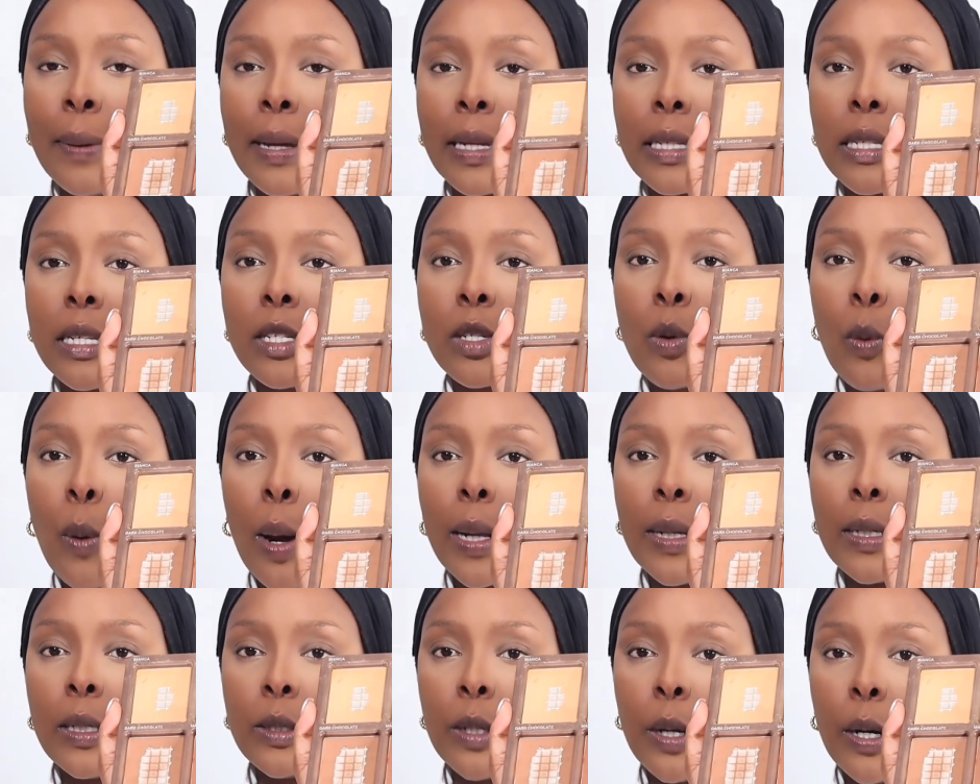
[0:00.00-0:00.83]
but it's
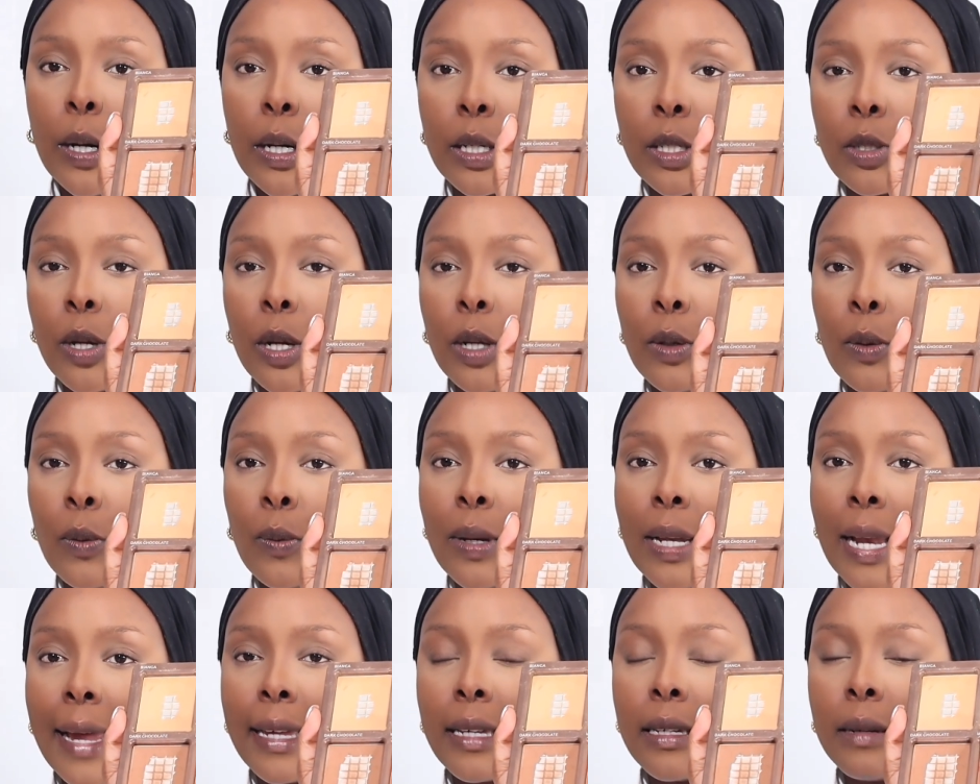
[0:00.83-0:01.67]
quite dark, so I
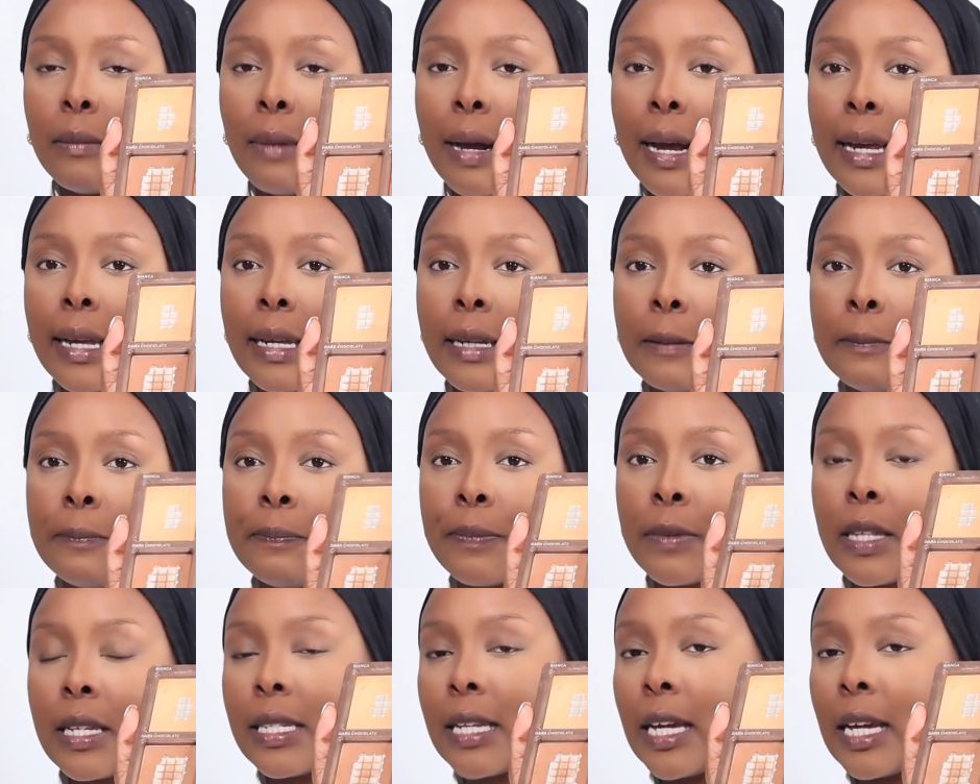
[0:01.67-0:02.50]
don't like
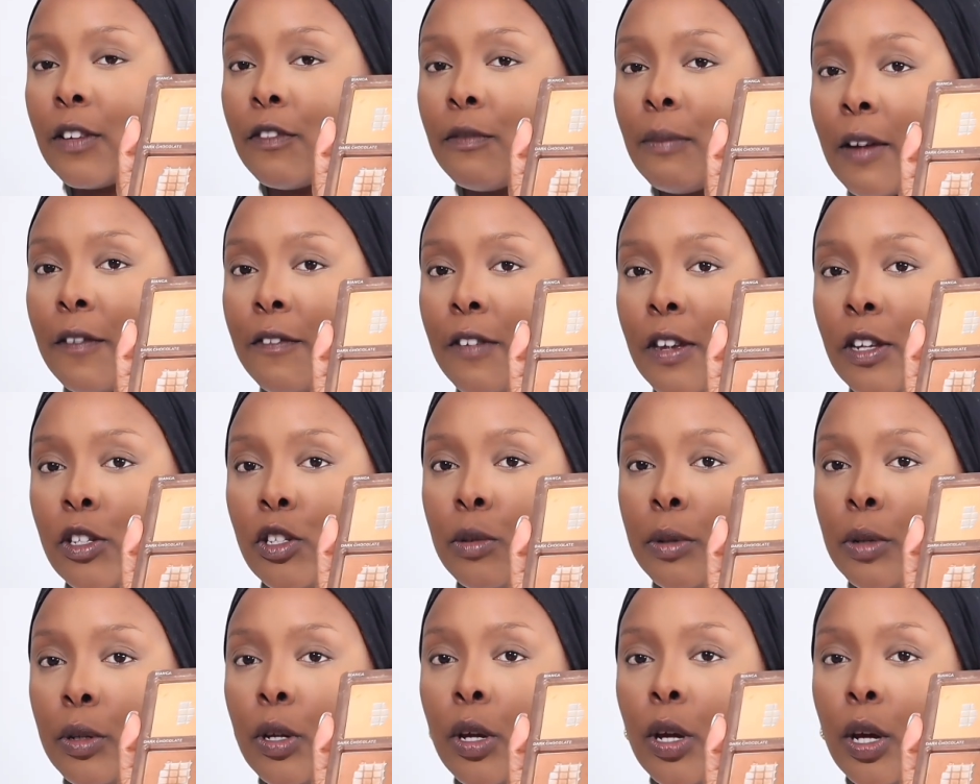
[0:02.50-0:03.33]
the side of my face
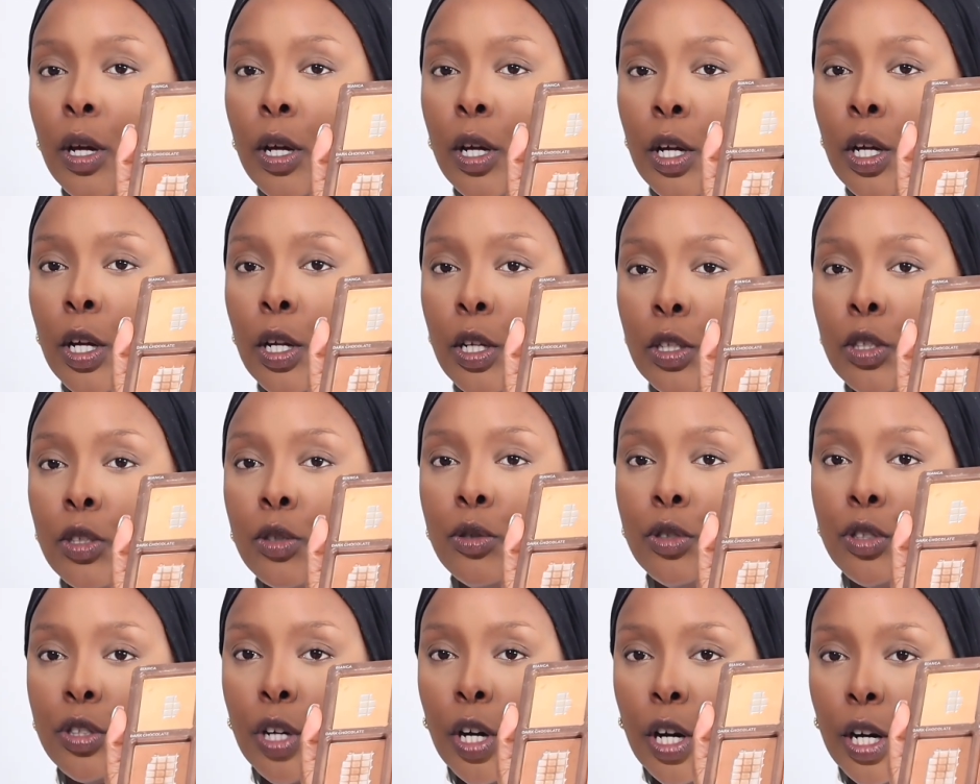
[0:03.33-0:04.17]
to be
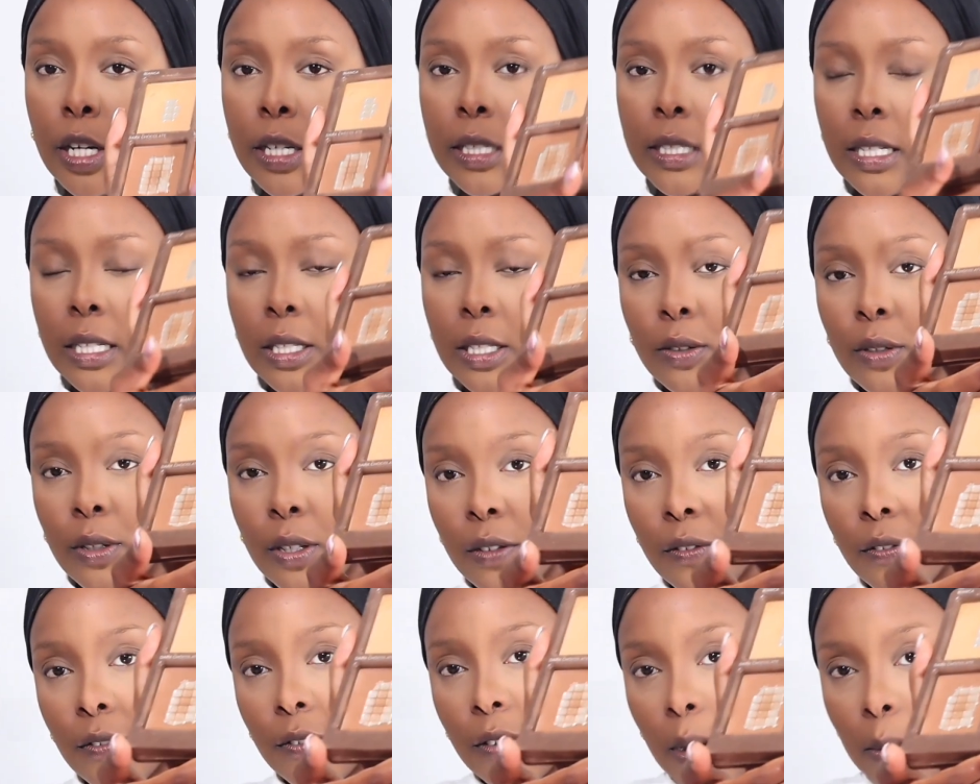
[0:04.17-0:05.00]
too dark. I don't know
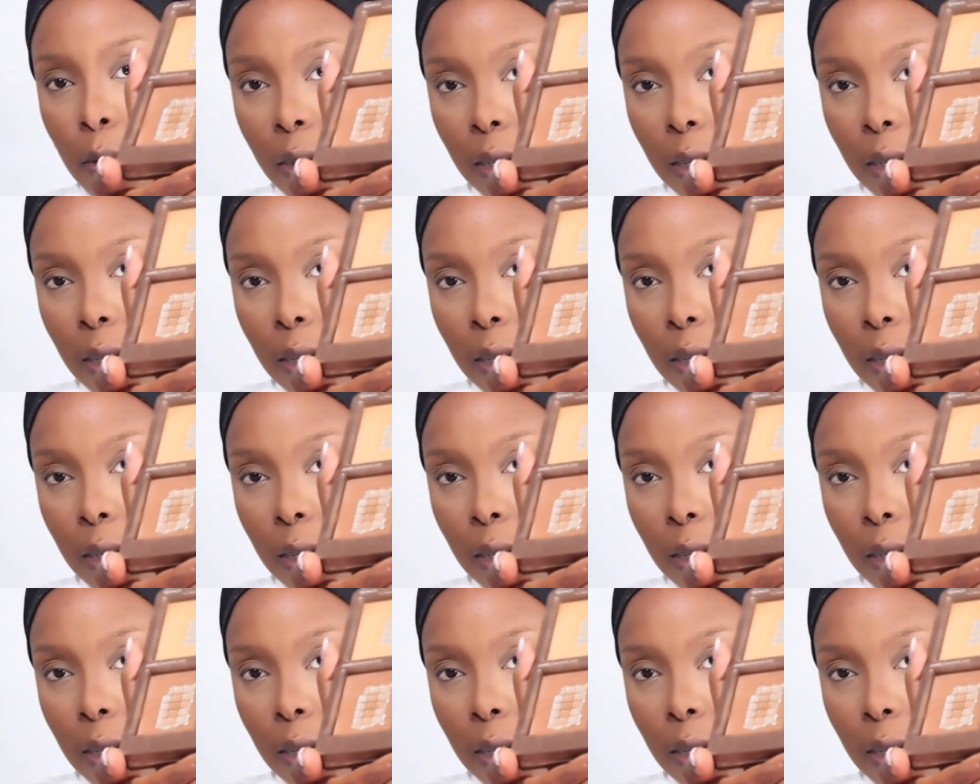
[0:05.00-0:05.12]
if